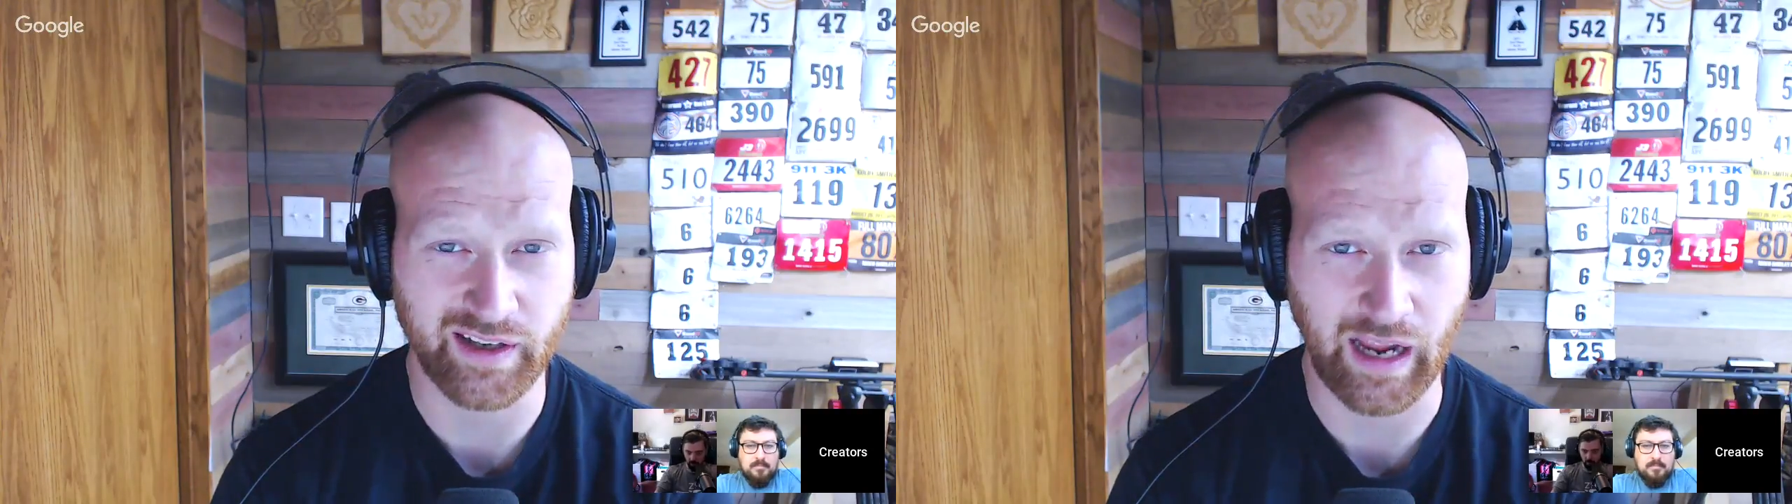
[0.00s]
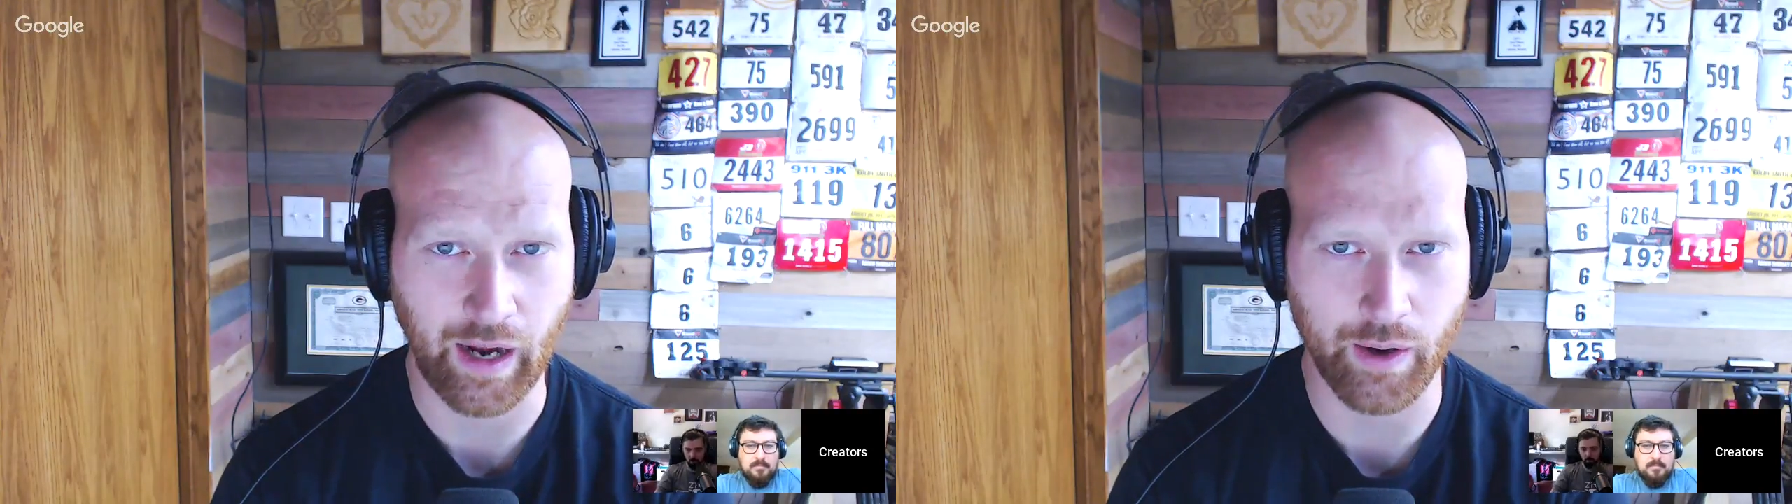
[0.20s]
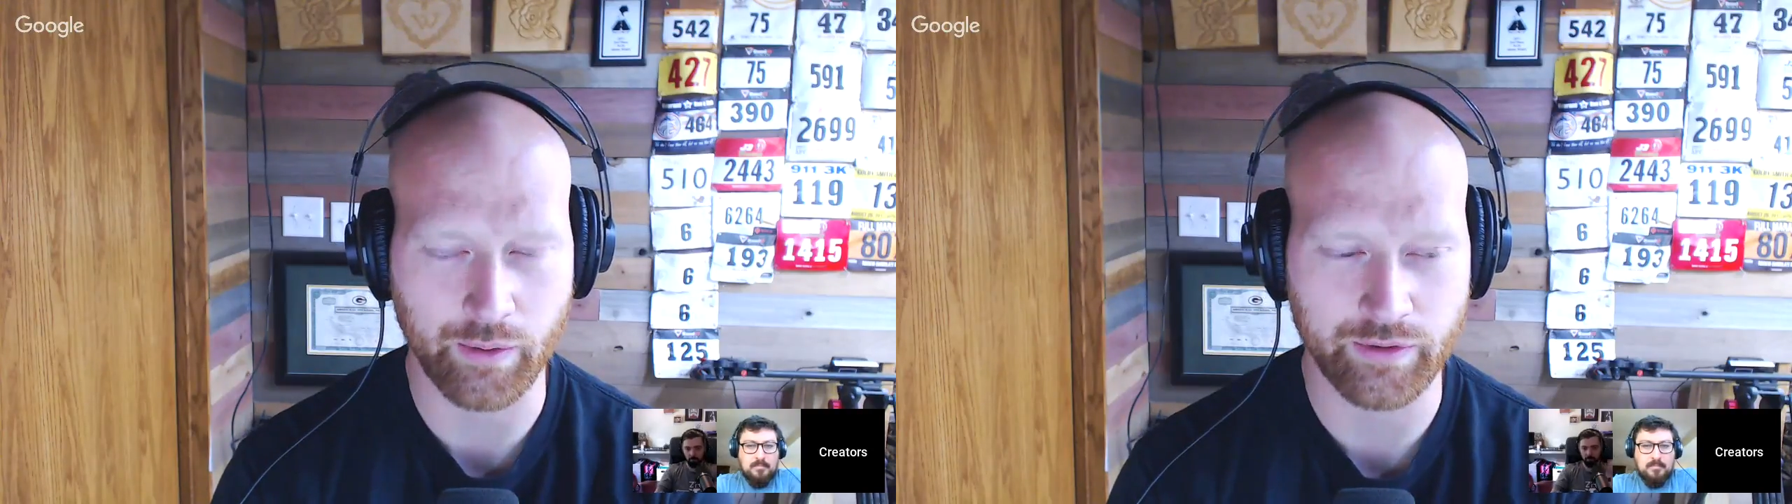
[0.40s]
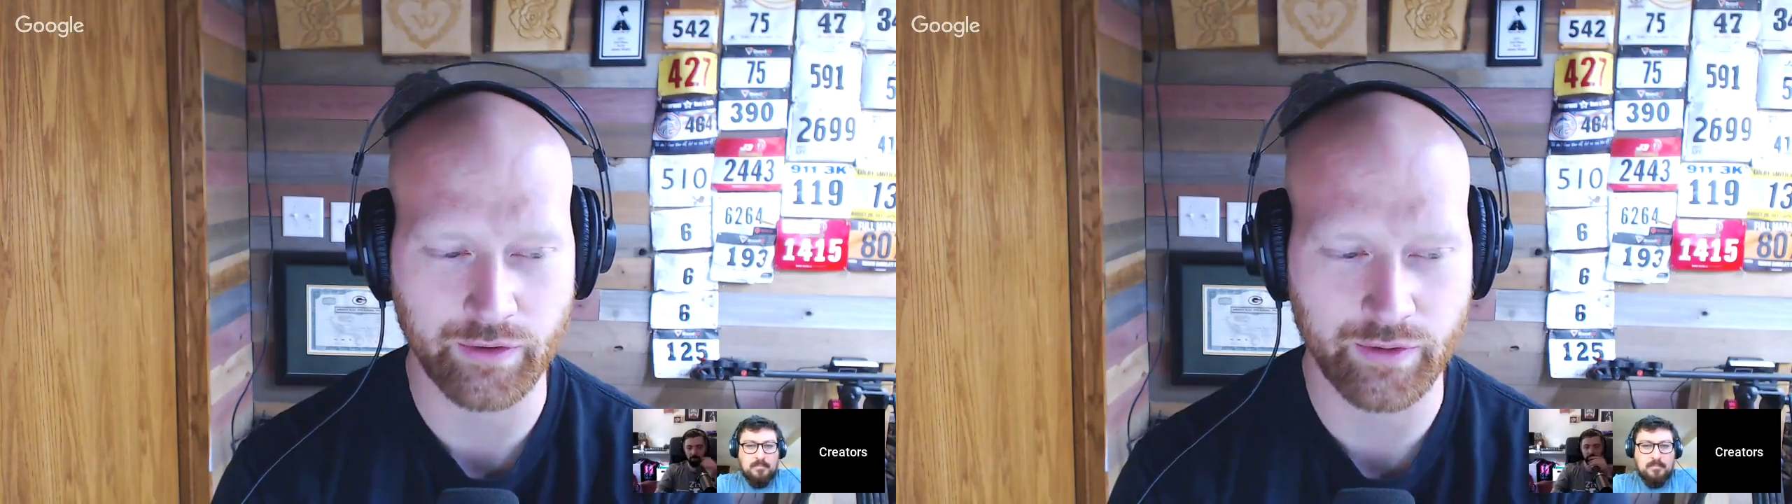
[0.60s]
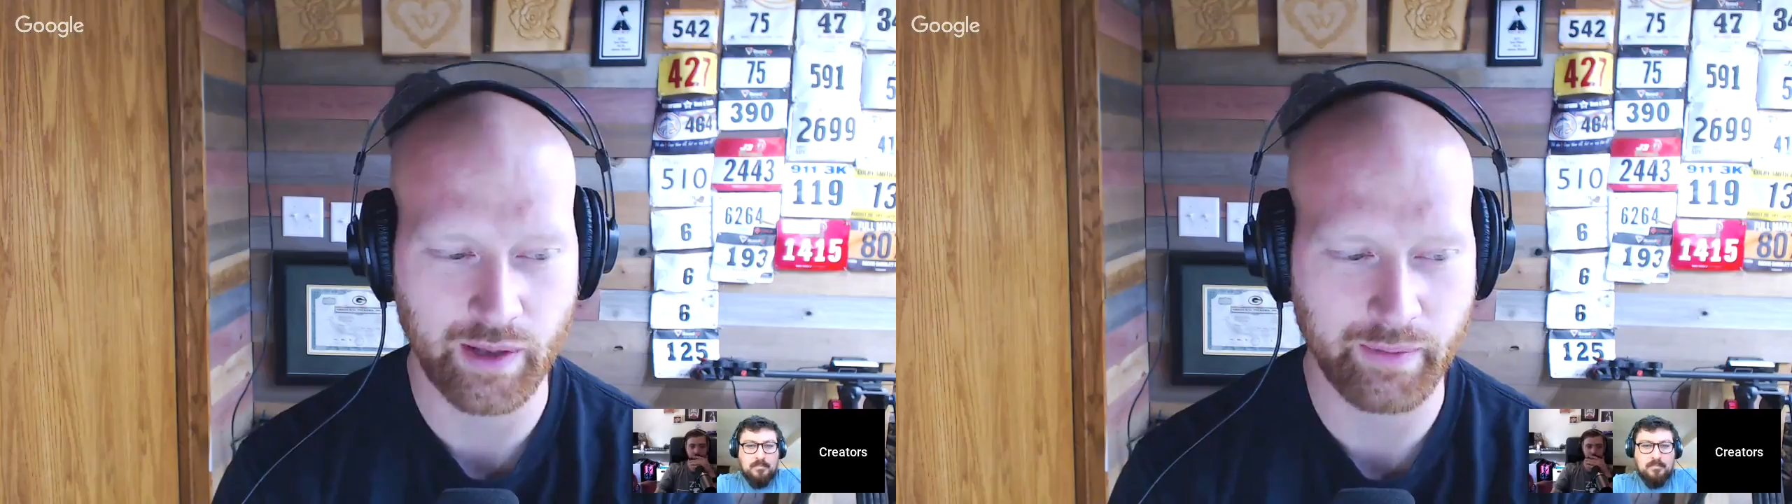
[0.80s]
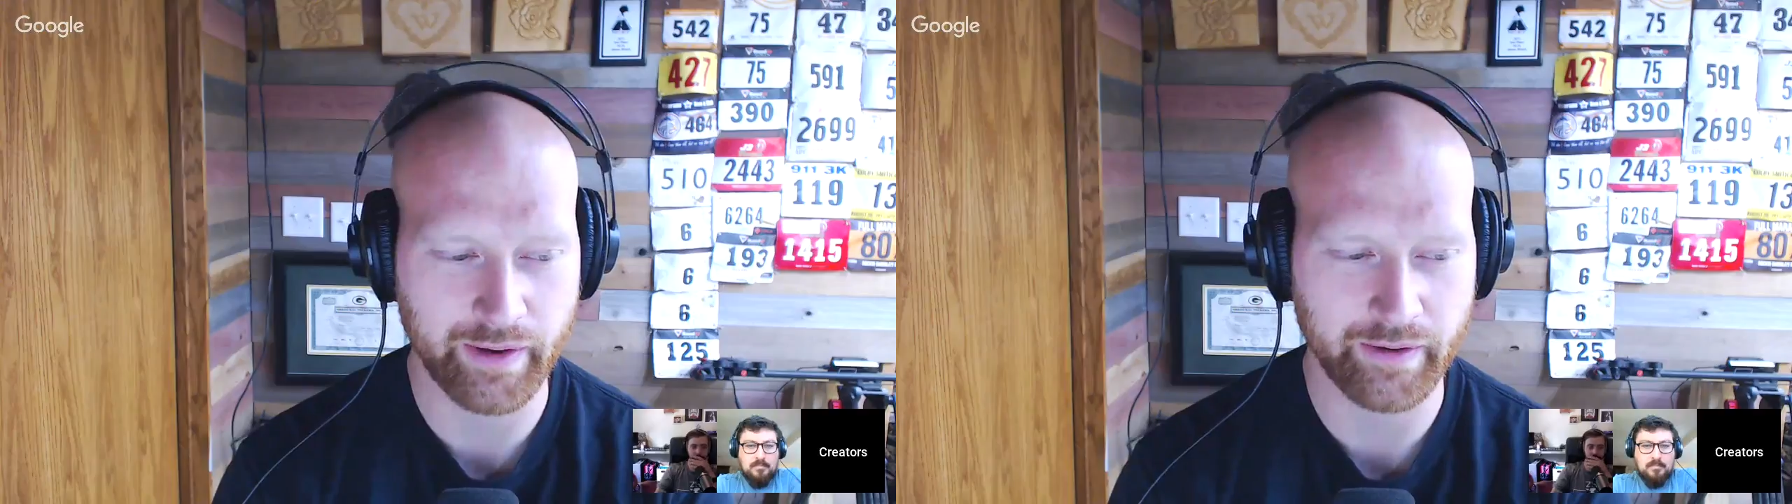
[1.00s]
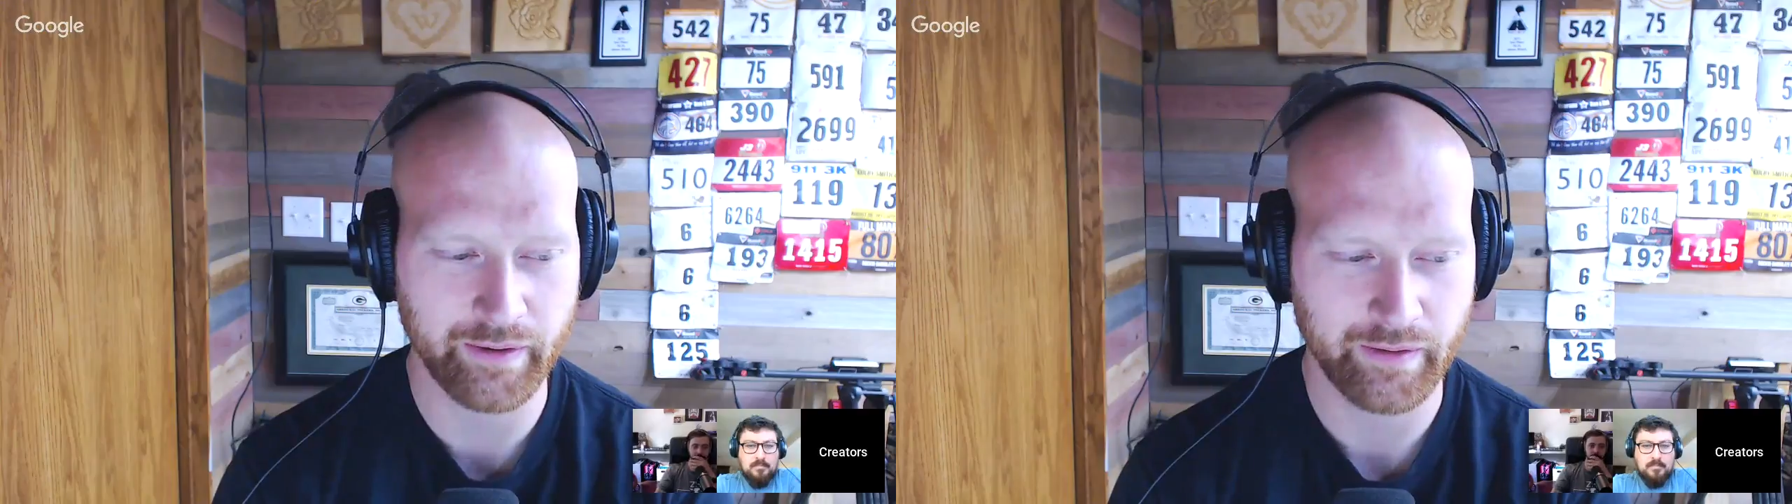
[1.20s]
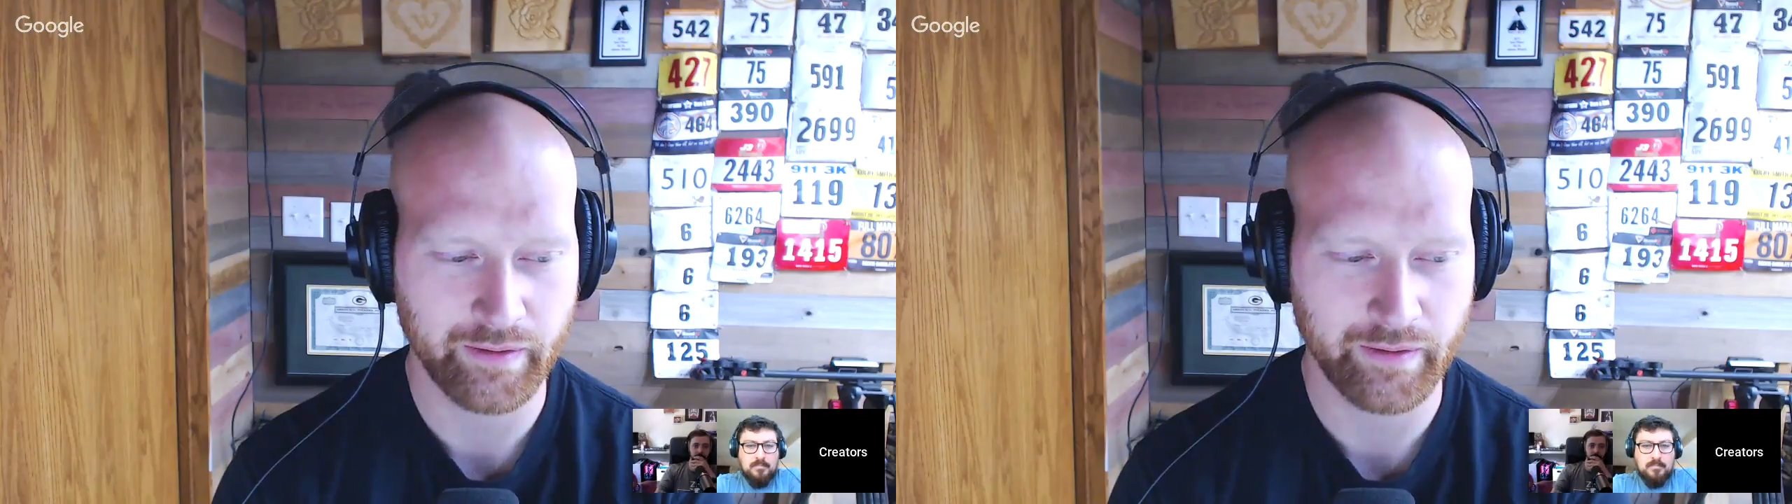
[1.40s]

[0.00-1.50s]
how to do that better.